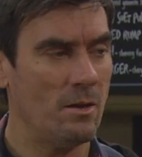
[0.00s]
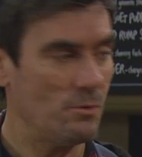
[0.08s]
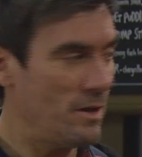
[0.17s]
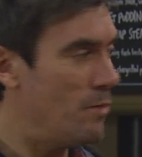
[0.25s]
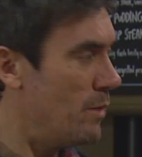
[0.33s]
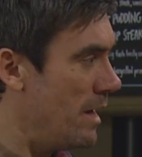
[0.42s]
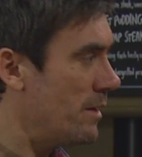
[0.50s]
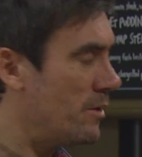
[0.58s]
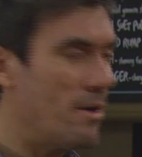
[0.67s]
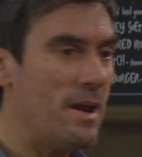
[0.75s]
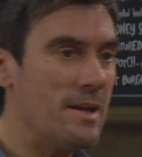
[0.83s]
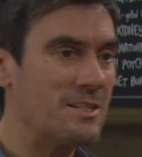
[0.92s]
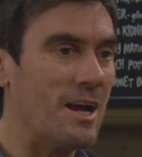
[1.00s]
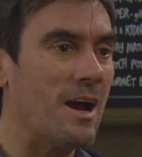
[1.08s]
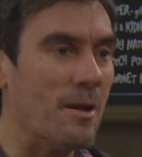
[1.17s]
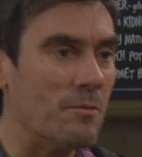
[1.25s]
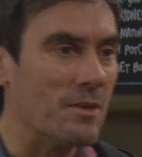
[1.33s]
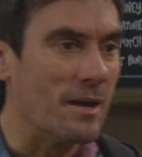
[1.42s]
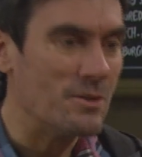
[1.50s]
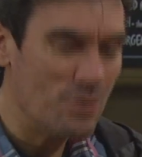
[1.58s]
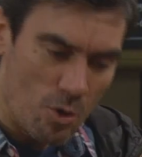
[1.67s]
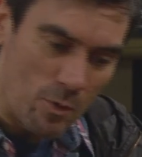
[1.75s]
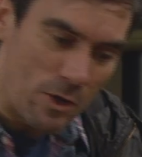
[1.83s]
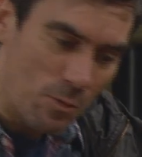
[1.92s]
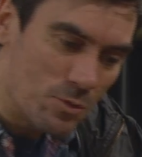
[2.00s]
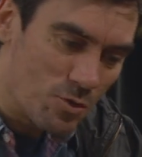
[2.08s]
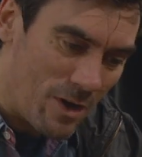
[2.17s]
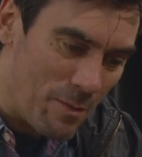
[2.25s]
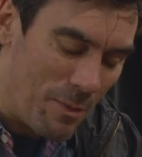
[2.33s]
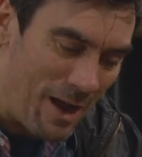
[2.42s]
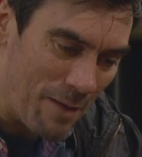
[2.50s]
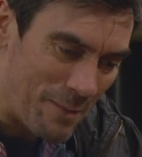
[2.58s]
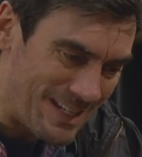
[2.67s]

Oh, yeah, we had a great time, thanks. You know, we come straight back.